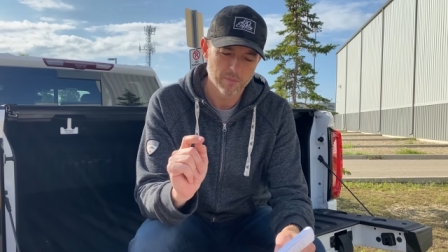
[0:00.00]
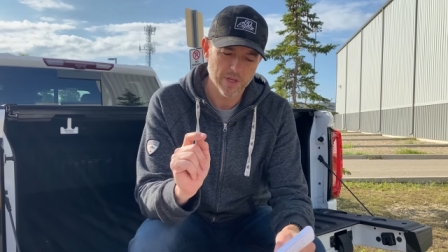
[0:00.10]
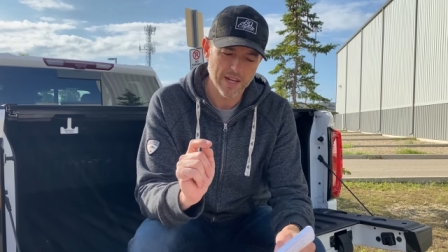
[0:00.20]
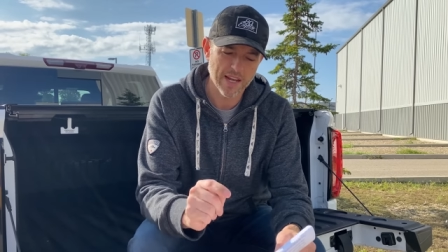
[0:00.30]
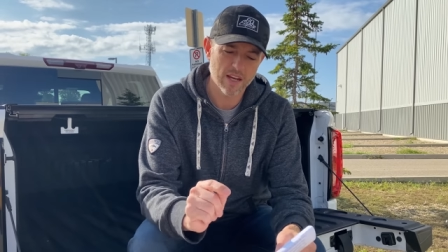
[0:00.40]

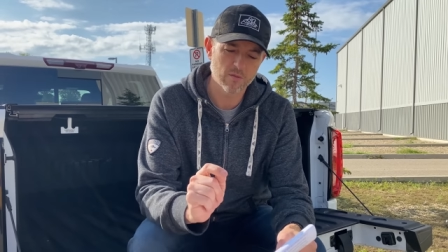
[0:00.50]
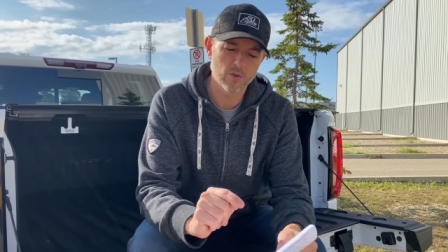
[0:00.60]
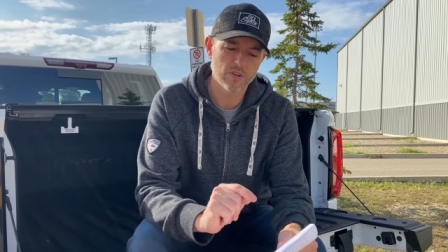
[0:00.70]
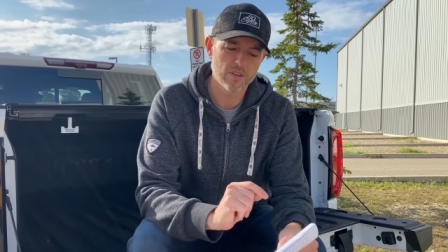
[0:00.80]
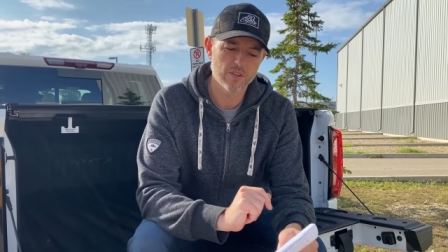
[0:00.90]
But I have
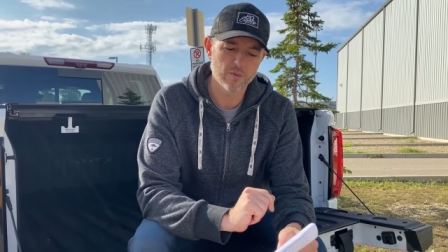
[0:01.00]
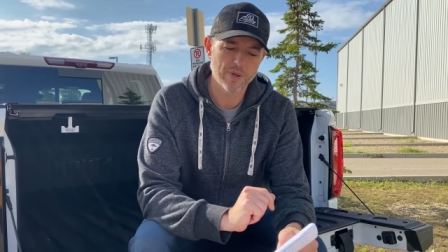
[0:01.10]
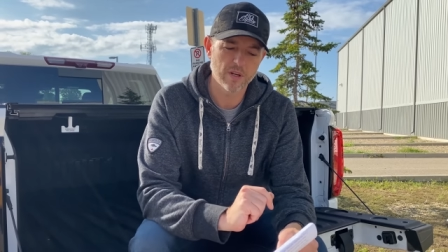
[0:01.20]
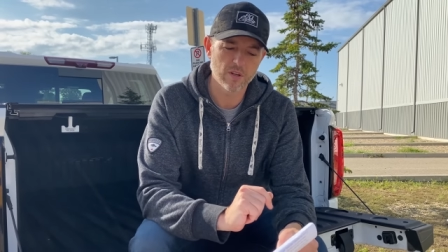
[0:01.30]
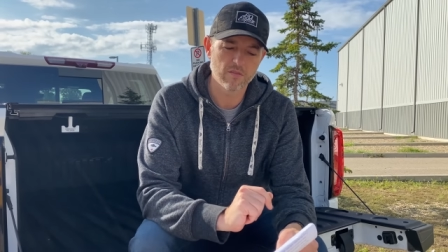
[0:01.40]
ordered a new
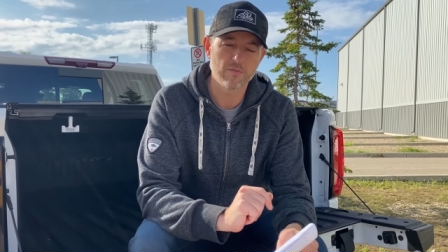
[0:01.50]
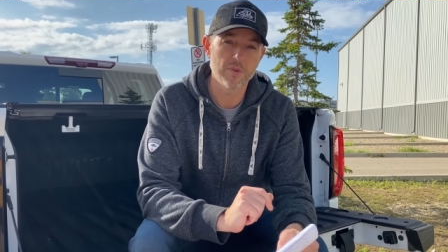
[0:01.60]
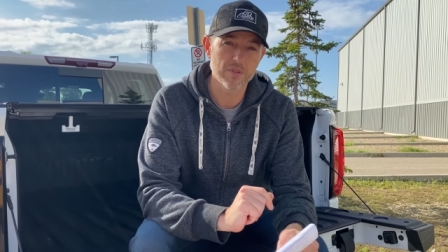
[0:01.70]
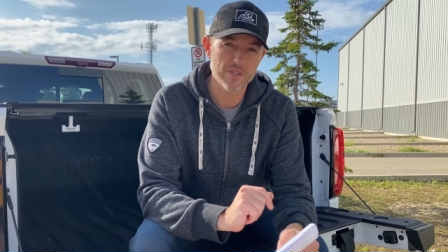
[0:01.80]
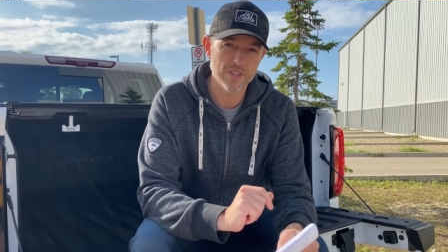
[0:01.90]
pair of
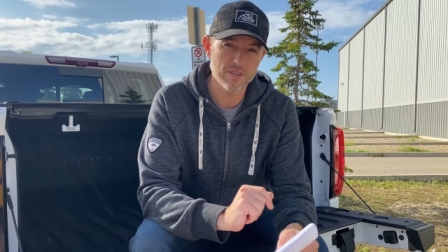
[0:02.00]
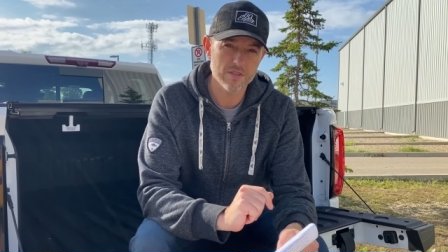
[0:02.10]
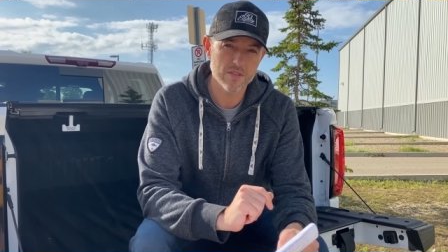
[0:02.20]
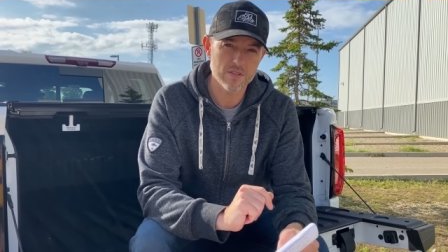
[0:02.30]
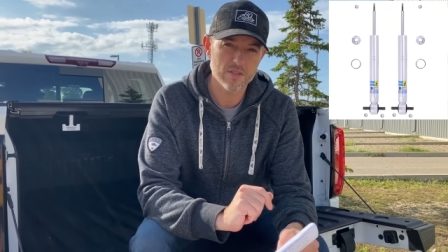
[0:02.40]

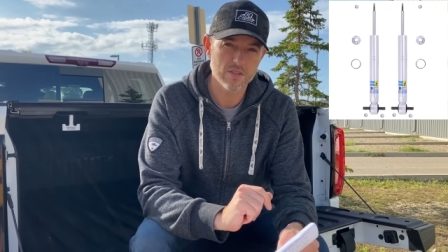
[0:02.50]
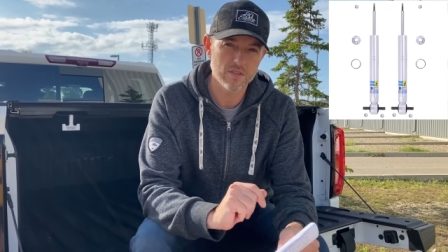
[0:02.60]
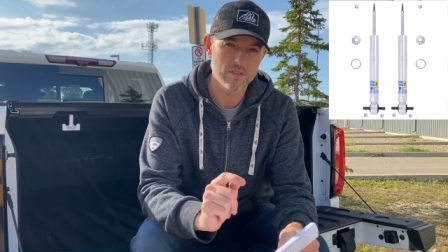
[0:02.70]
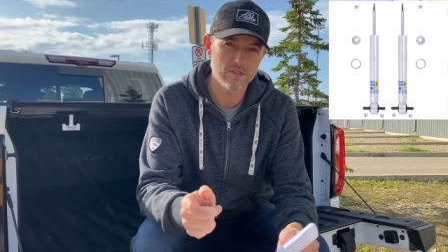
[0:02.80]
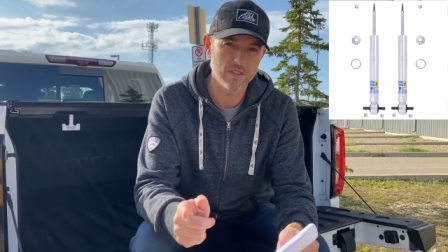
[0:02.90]
Bilsteins,
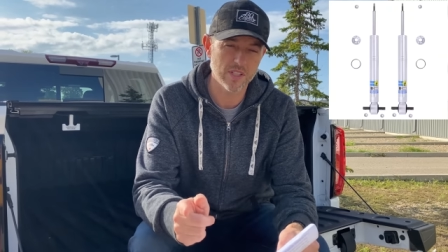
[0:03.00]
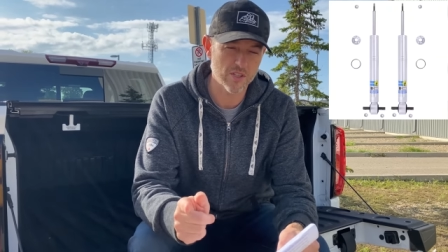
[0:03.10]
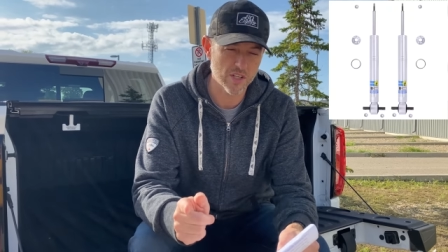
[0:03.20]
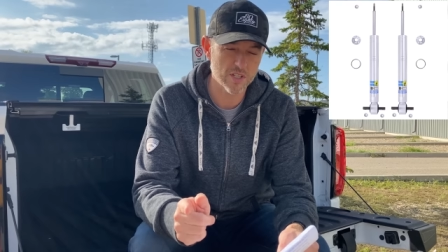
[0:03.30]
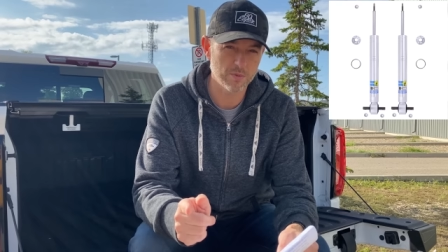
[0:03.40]
the
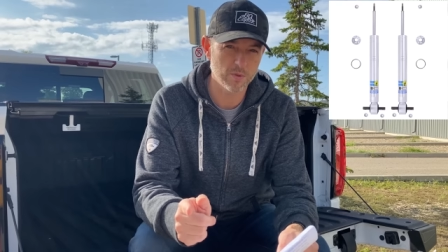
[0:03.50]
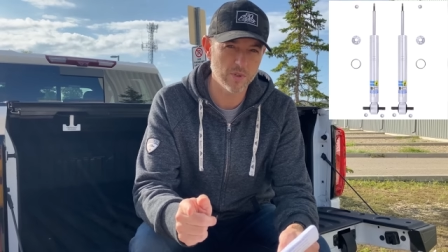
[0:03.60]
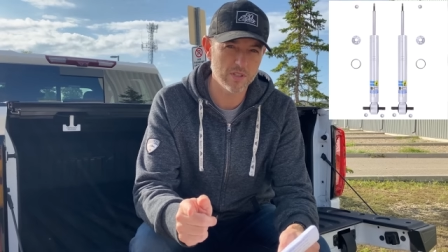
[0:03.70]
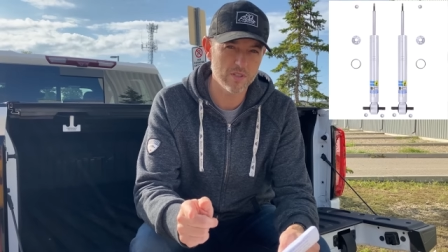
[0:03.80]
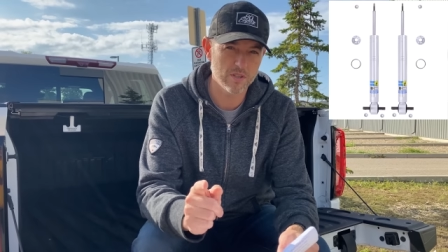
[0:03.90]
adjustable
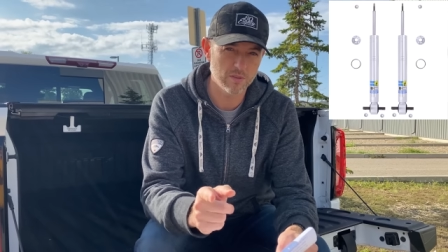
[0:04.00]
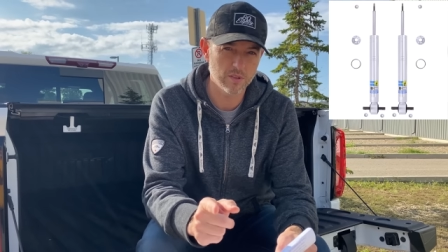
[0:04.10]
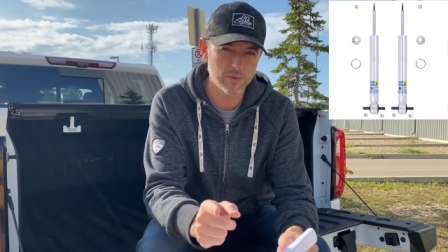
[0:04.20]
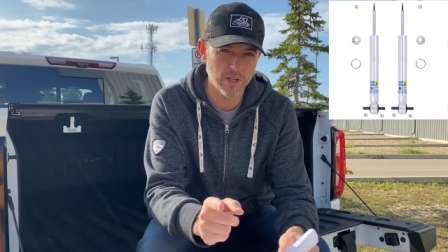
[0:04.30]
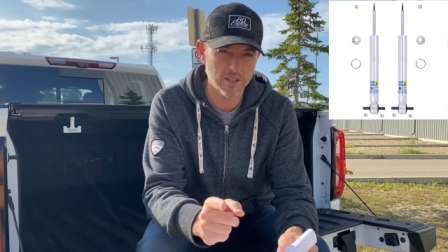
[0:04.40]
ones, you know what
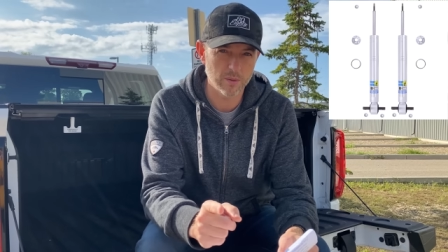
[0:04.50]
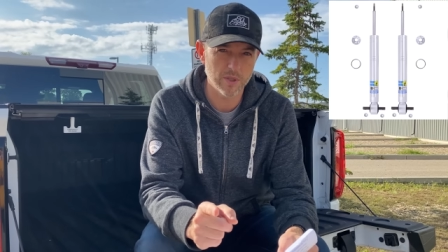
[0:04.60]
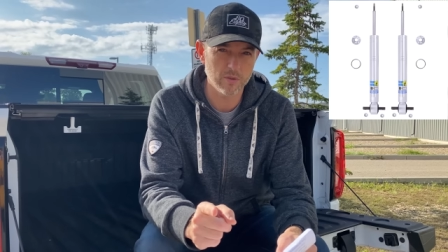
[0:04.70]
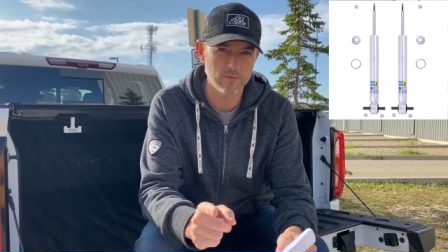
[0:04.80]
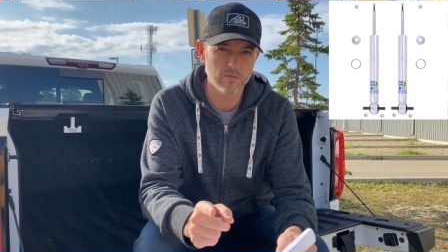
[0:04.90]
I'm talking
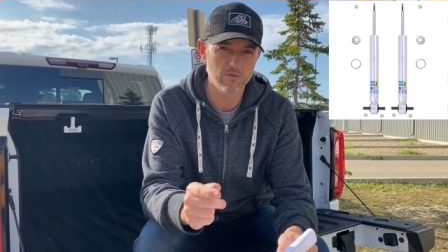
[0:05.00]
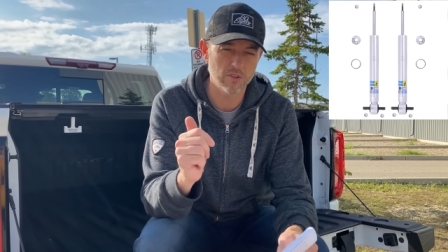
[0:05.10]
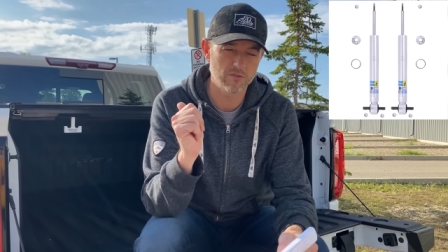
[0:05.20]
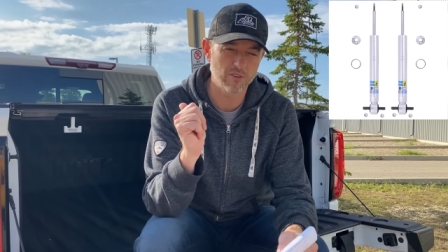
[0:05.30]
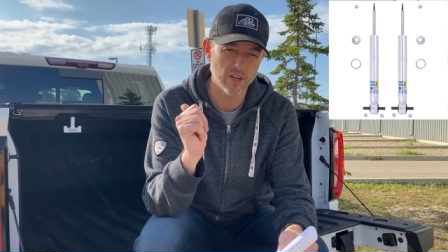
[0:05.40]
about, for
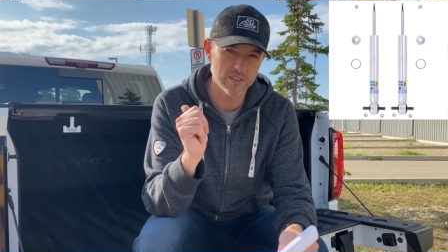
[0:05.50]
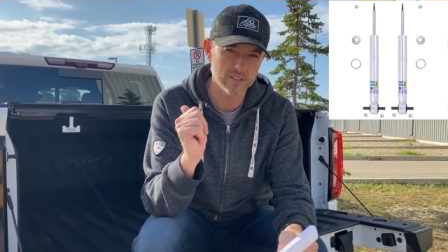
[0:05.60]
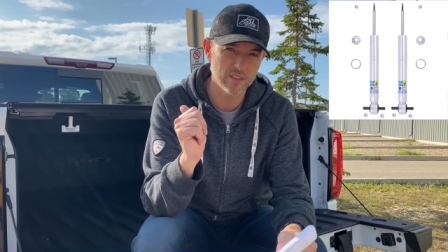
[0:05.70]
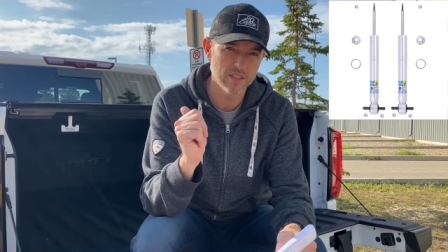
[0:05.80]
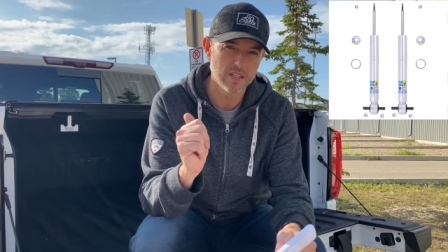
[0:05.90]
the front.